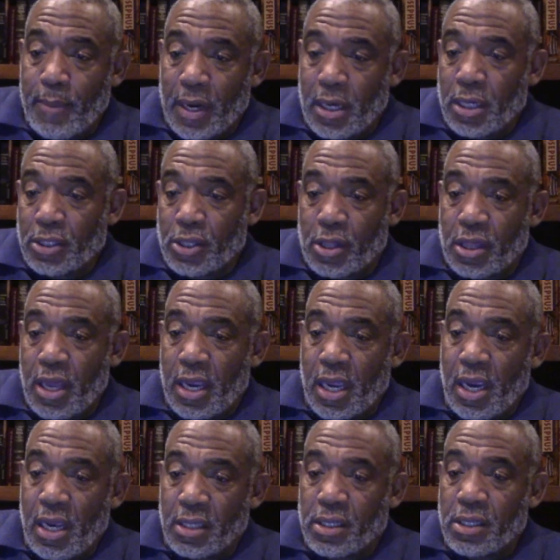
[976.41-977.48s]
because the thing
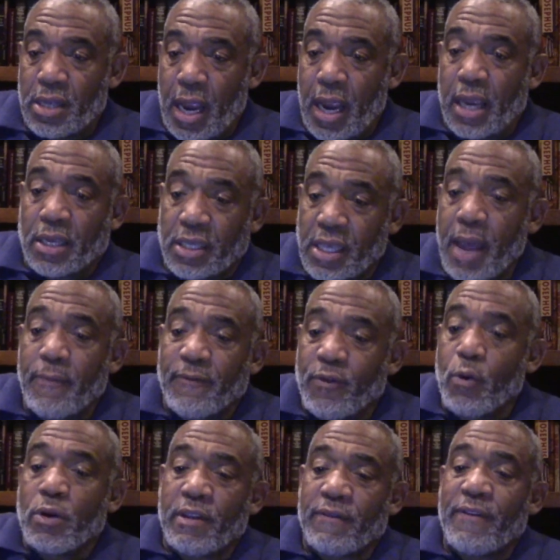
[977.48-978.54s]
is that except
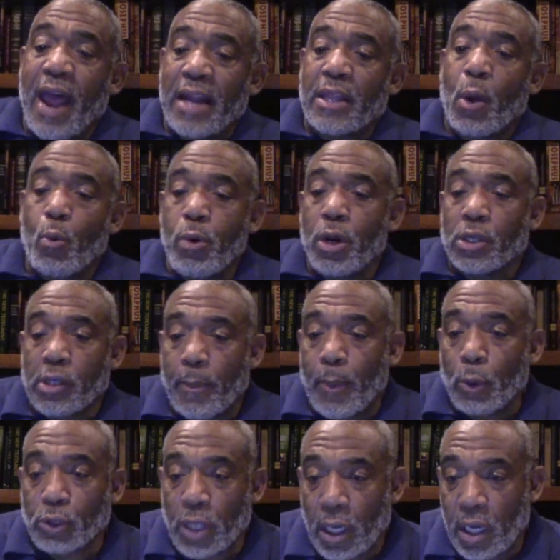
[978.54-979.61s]
for the fact that we are
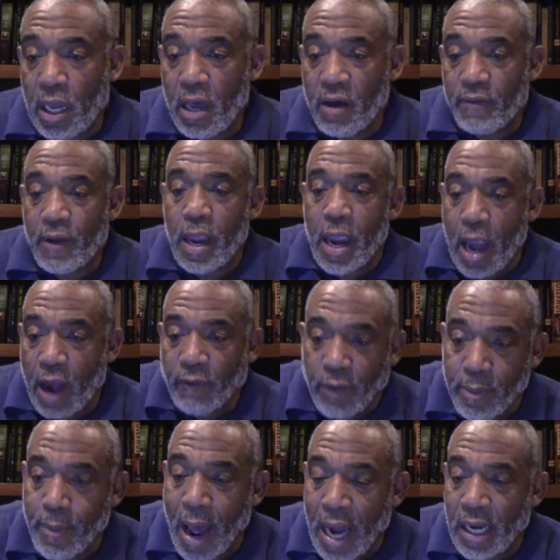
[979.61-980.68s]
supposed to love
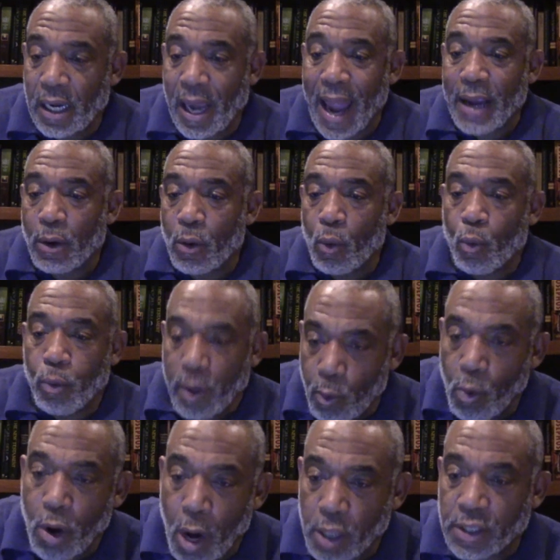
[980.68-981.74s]
everybody like we
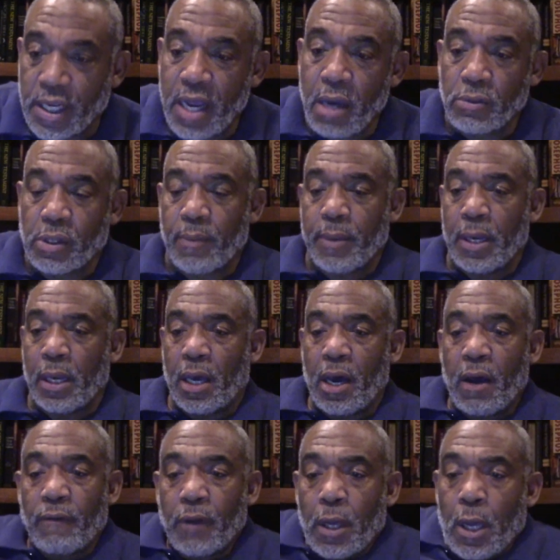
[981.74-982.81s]
want ourselves to be
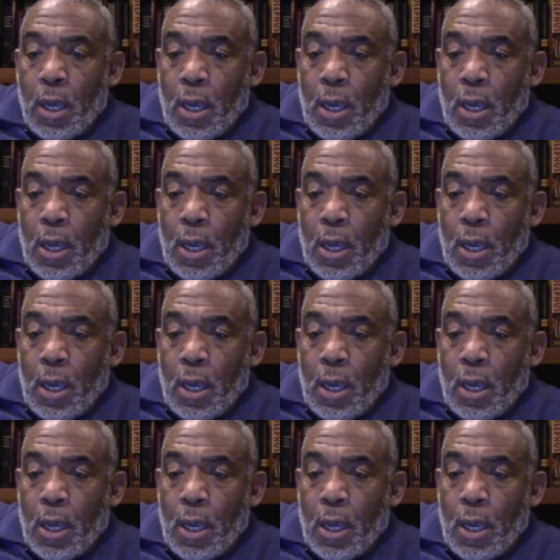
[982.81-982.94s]
loved.